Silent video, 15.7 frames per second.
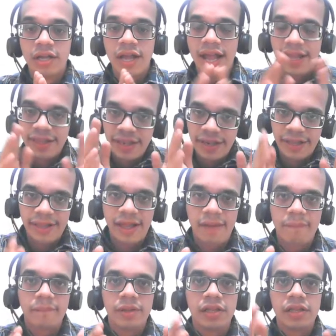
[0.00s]
As an
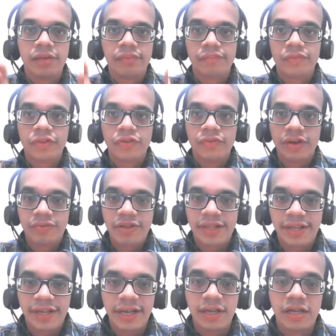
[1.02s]
example, when we
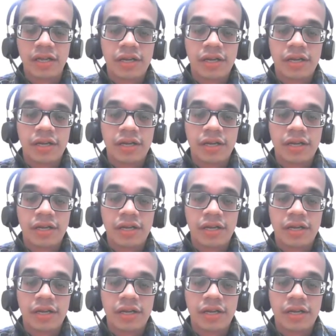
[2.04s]
say